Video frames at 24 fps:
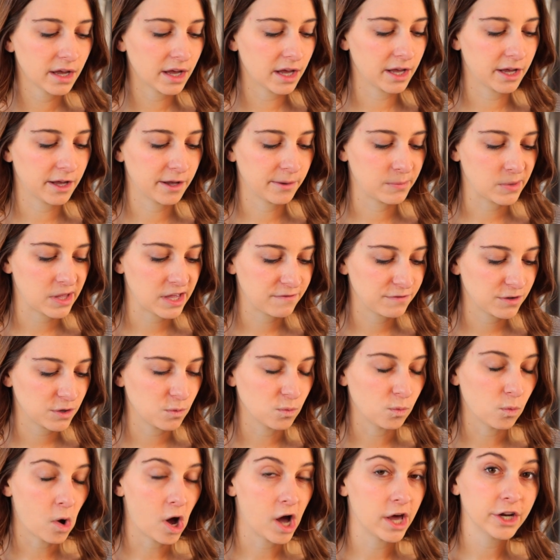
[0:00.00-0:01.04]
Um, if you
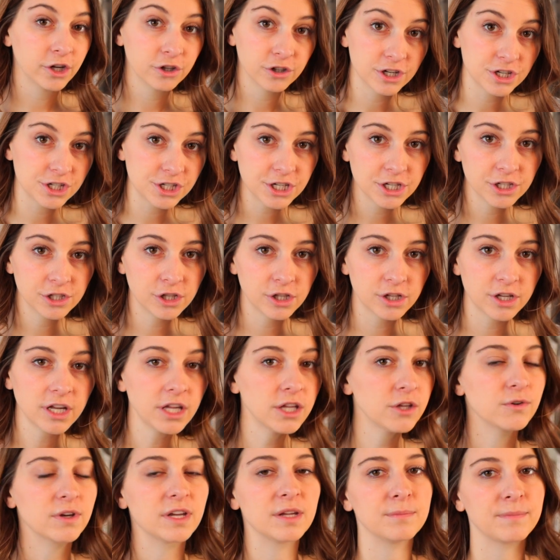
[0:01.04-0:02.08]
want a crunchier
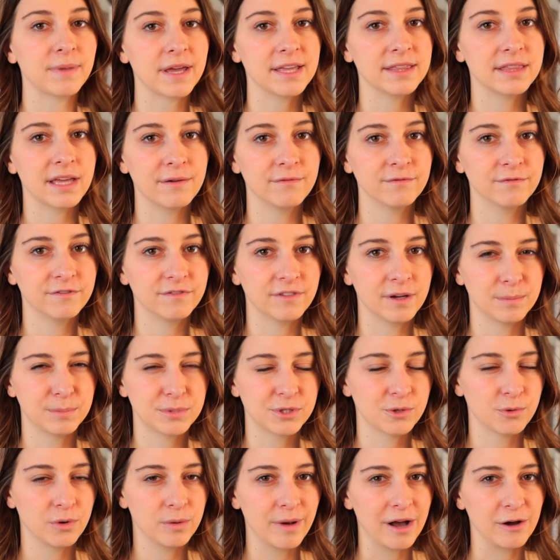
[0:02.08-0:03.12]
cookie, you can bake them up
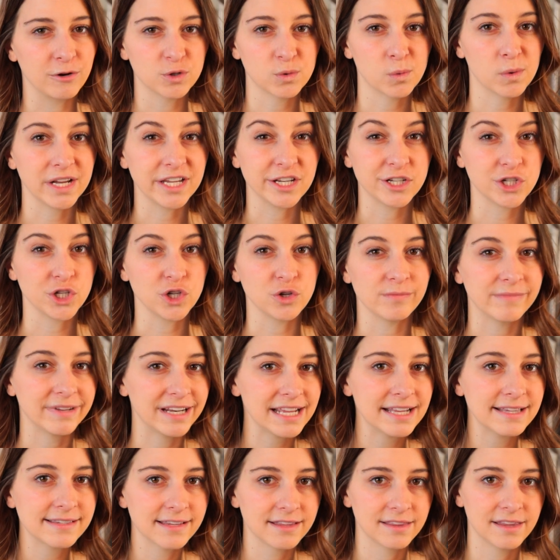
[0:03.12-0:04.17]
to about 22
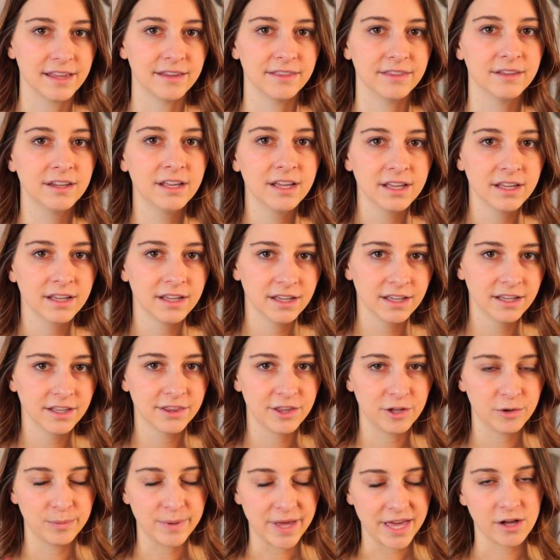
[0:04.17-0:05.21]
minutes and then
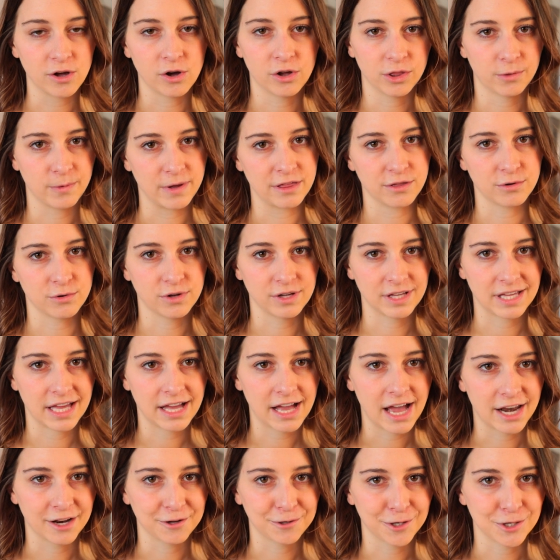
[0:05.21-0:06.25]
they'll bake all the way through and
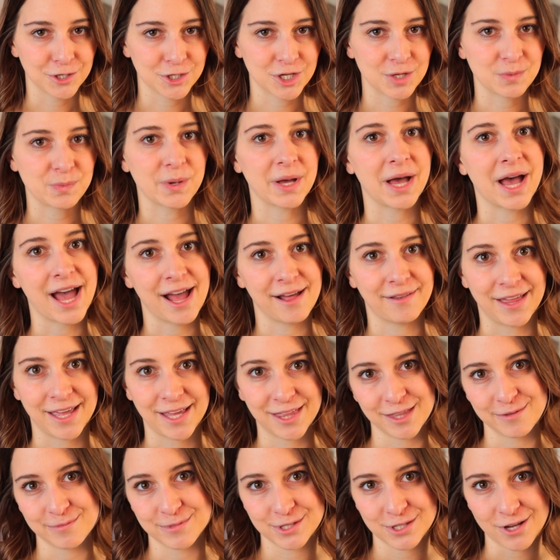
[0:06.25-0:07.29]
get kind of crunchy, but I
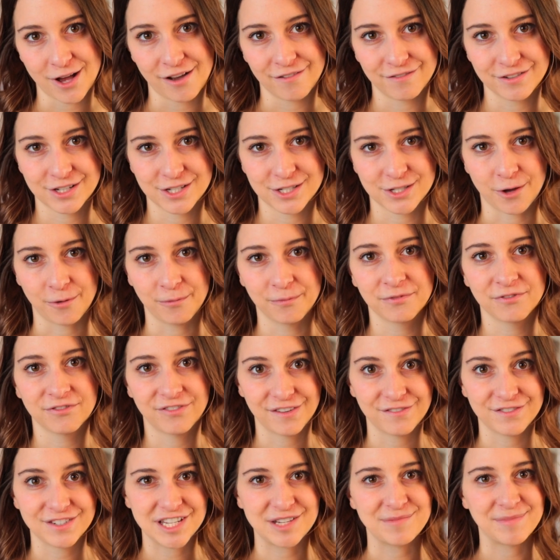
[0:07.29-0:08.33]
like them soft, so
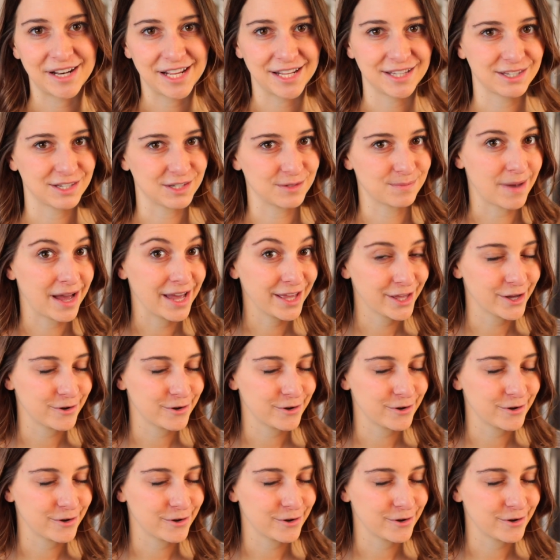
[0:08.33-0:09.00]
15 minutes is my